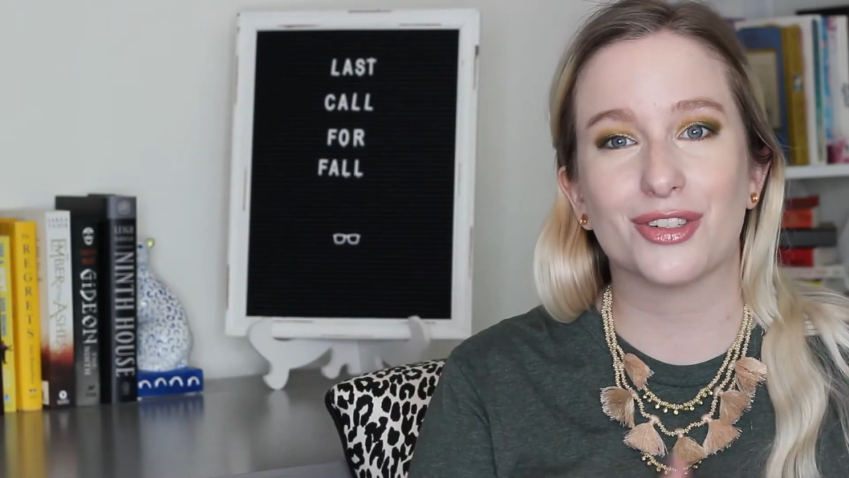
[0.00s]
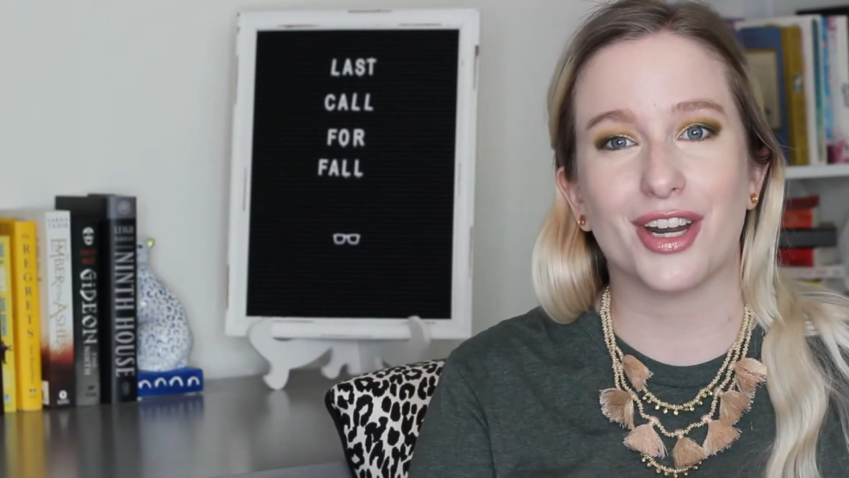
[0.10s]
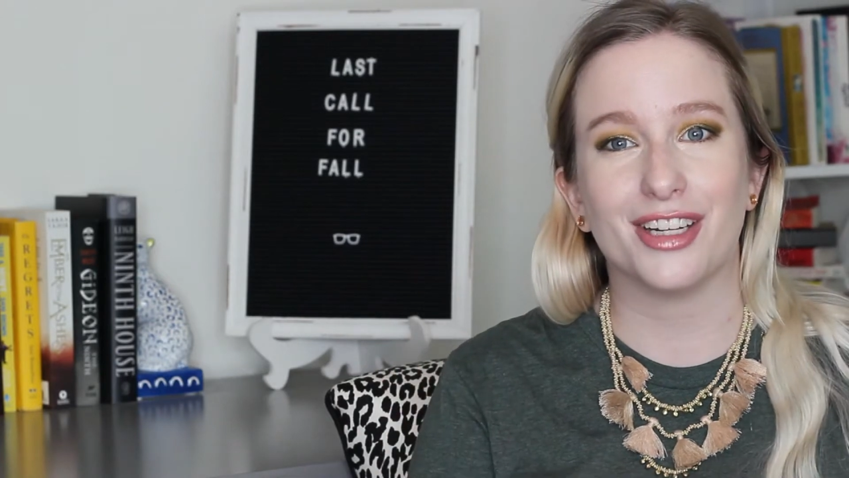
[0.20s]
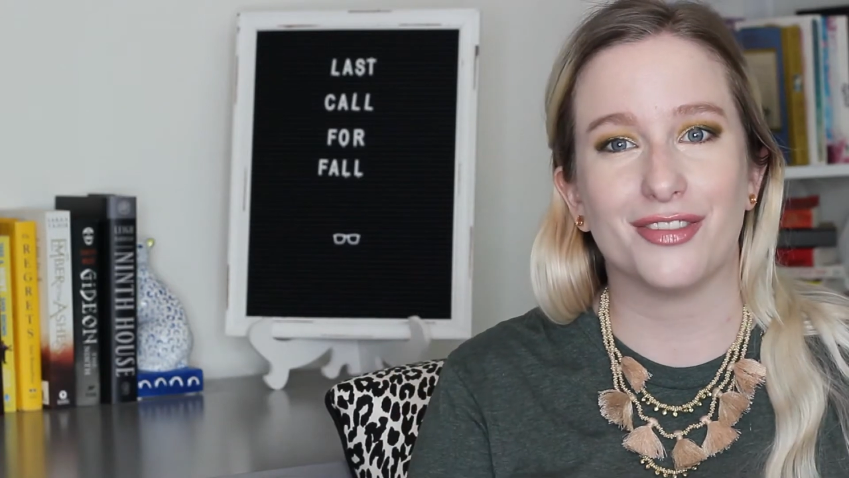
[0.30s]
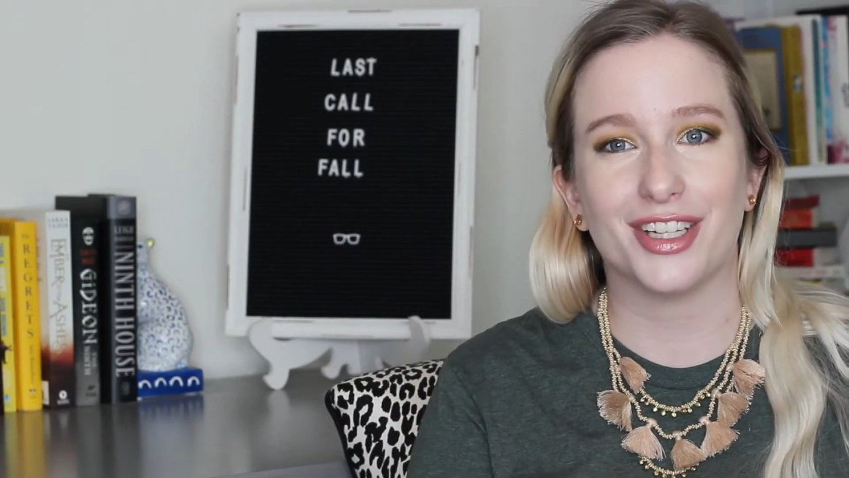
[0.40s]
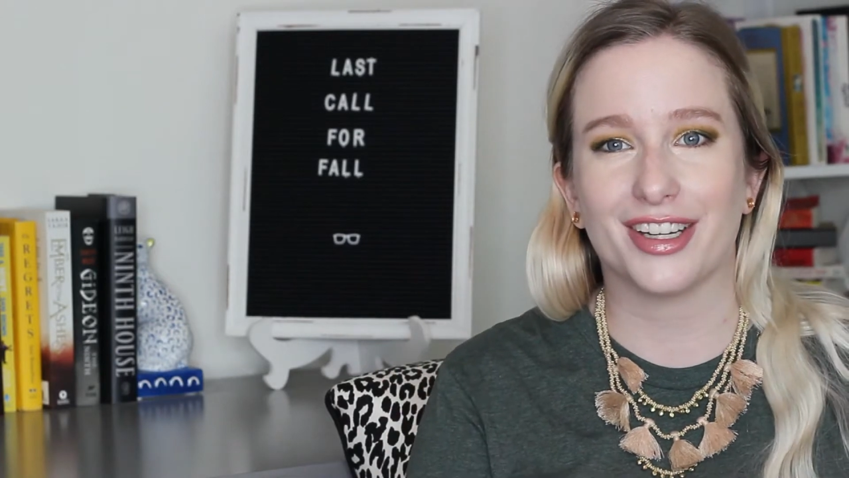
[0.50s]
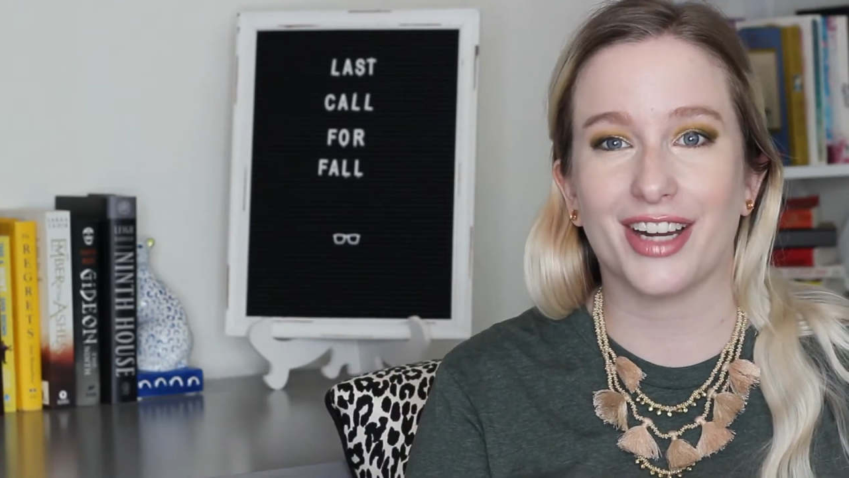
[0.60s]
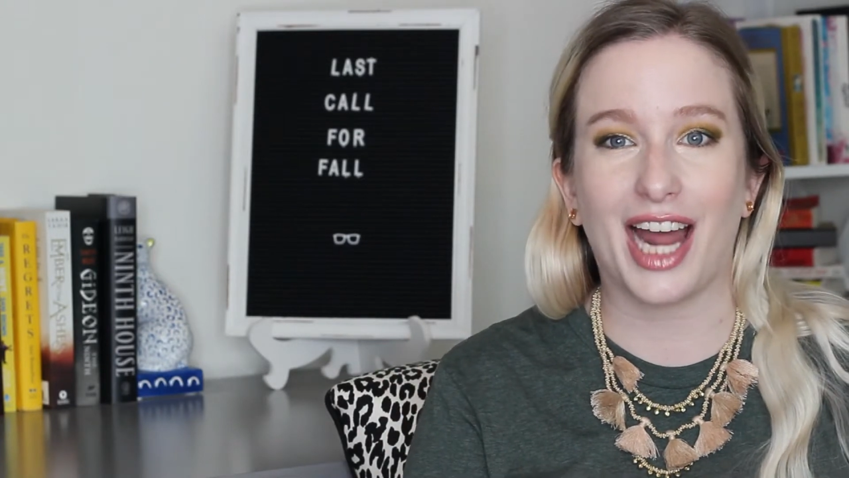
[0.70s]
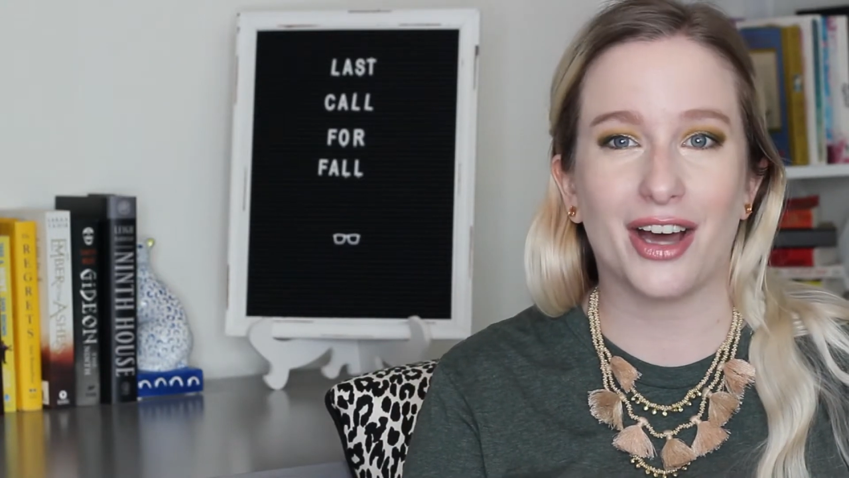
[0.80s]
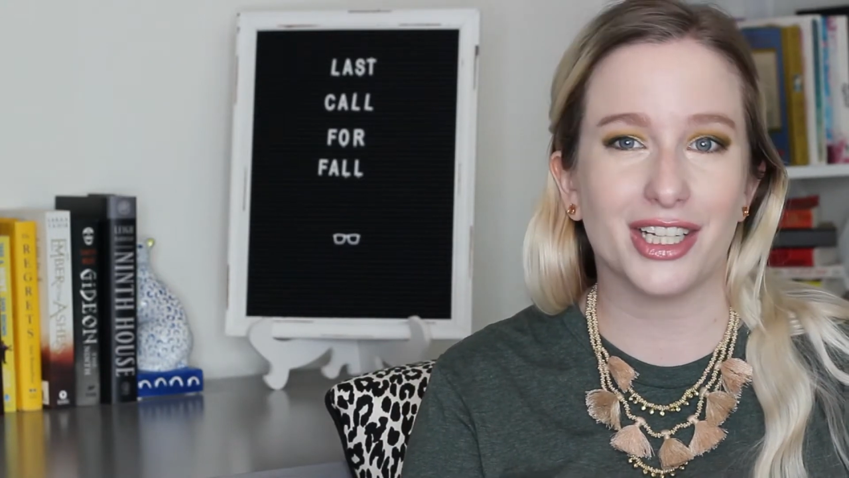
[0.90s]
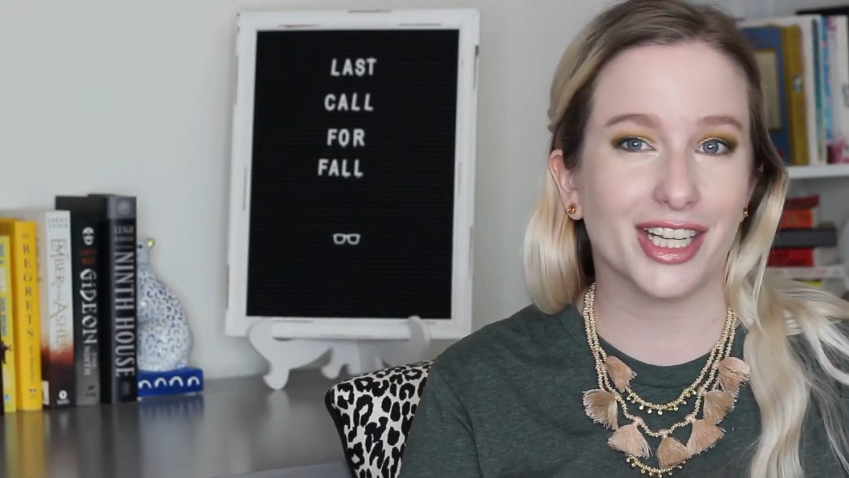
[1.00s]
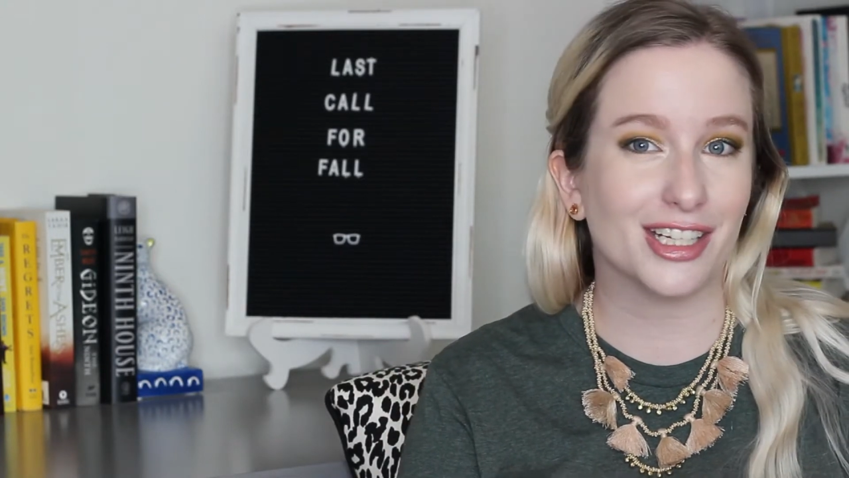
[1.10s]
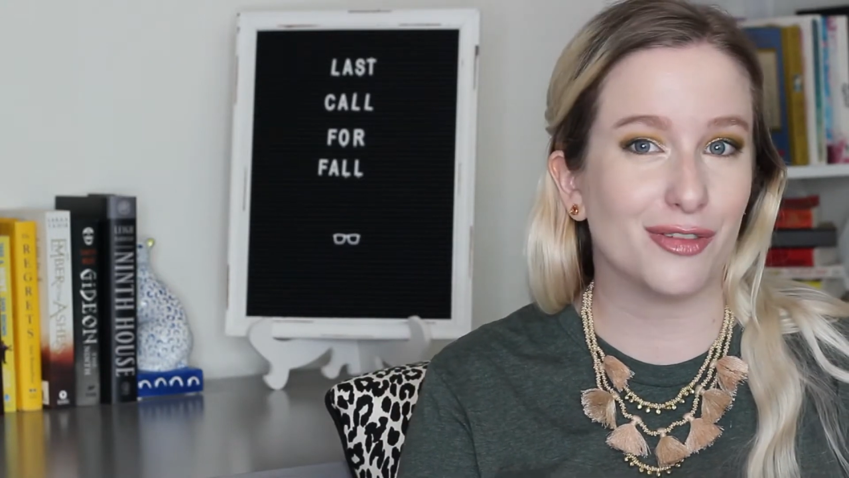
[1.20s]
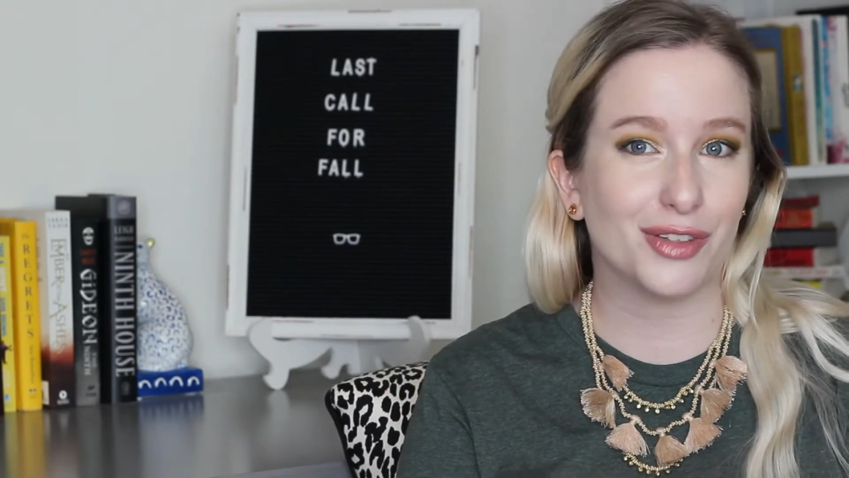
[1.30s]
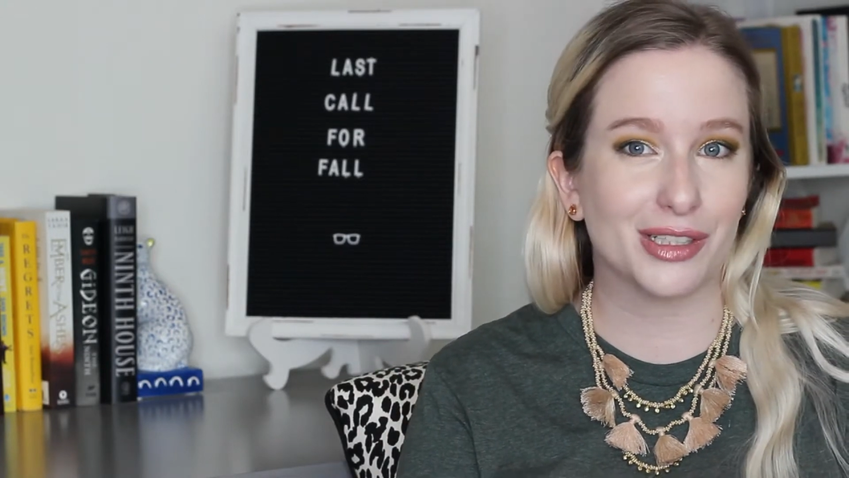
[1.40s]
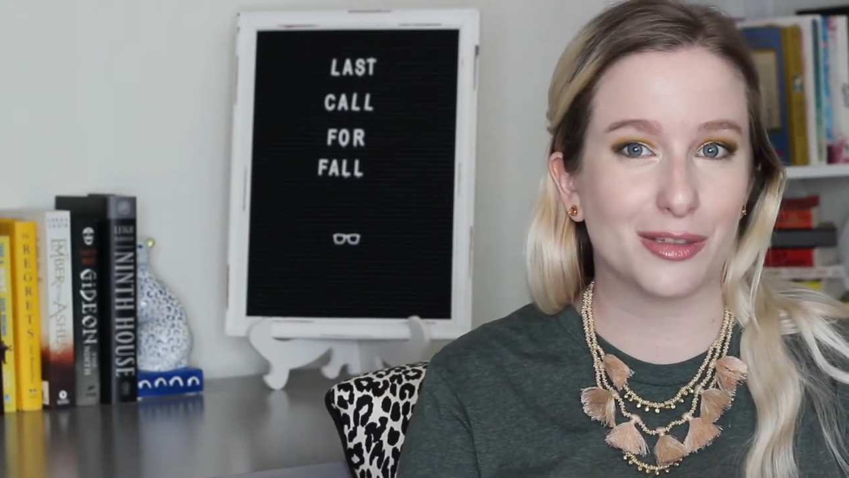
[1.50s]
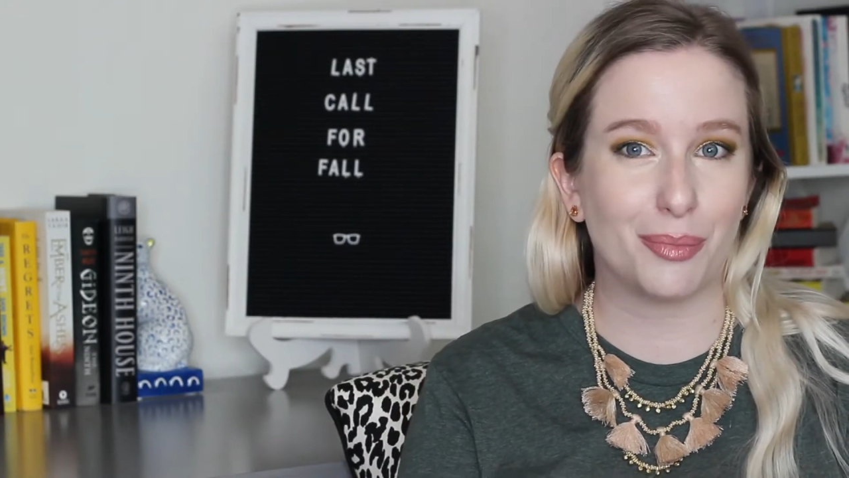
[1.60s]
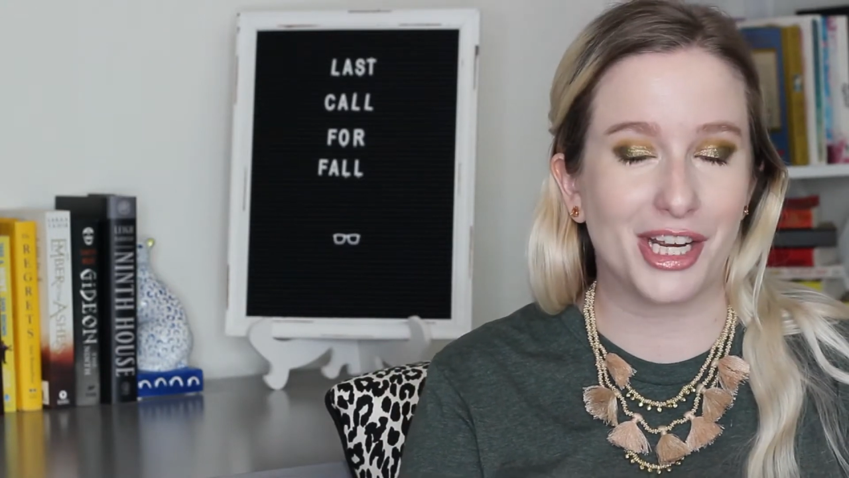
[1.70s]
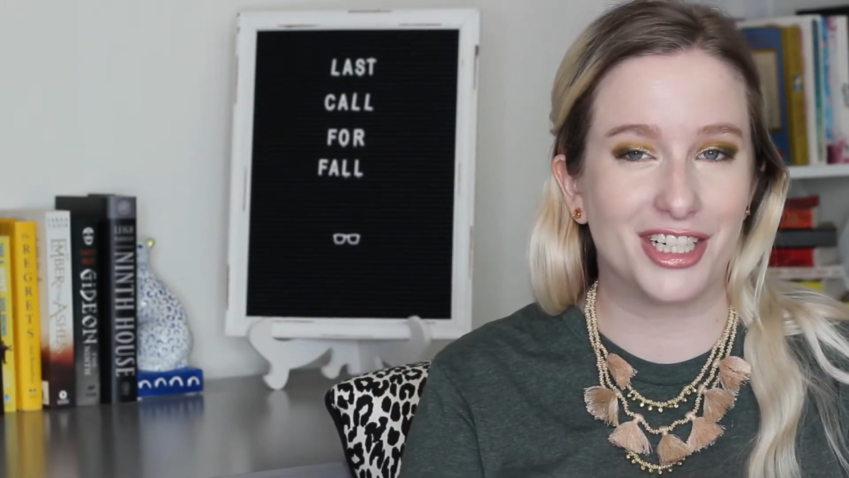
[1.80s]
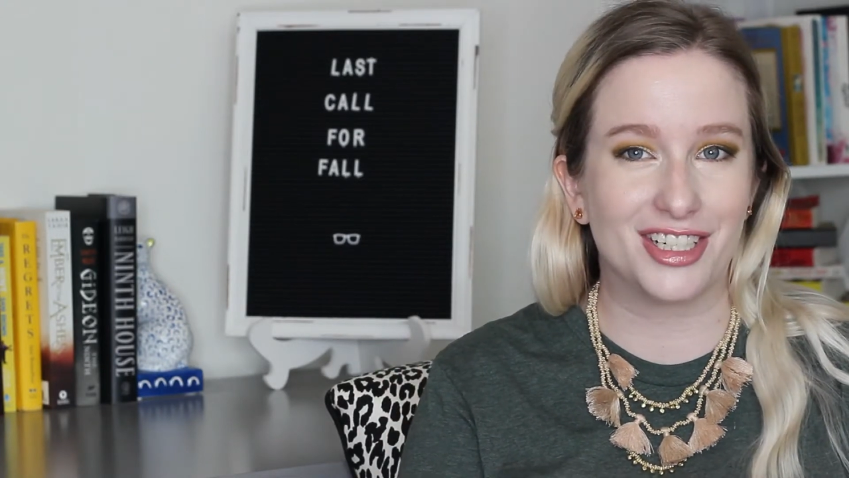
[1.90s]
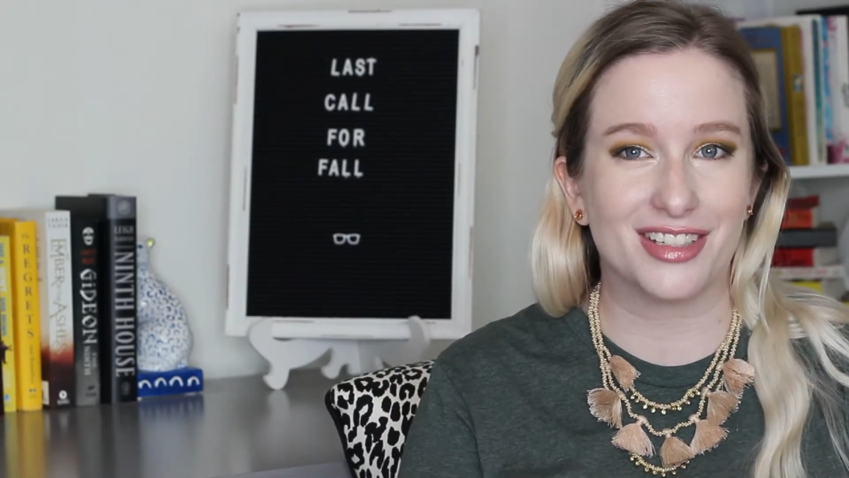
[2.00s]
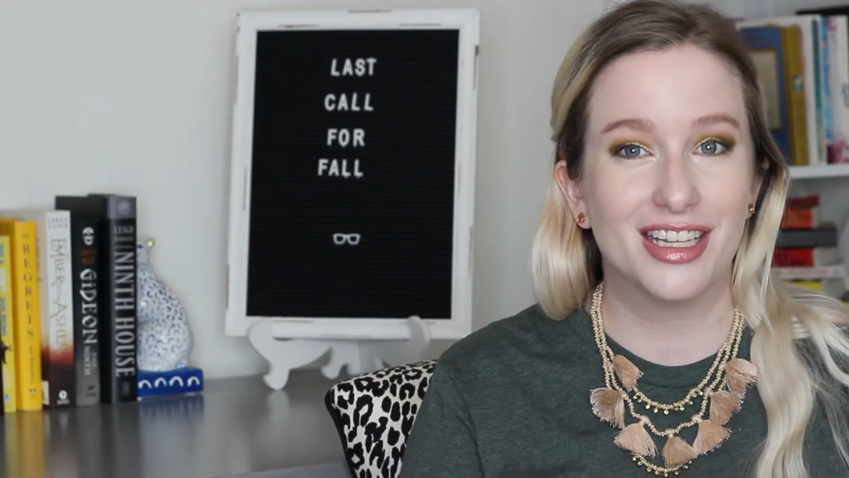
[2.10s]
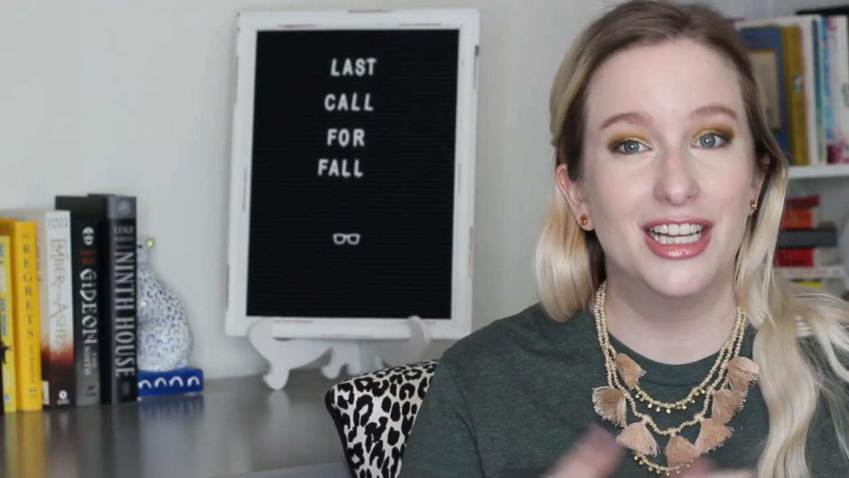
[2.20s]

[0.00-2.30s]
trying to figure out how I'd like to fill some pages,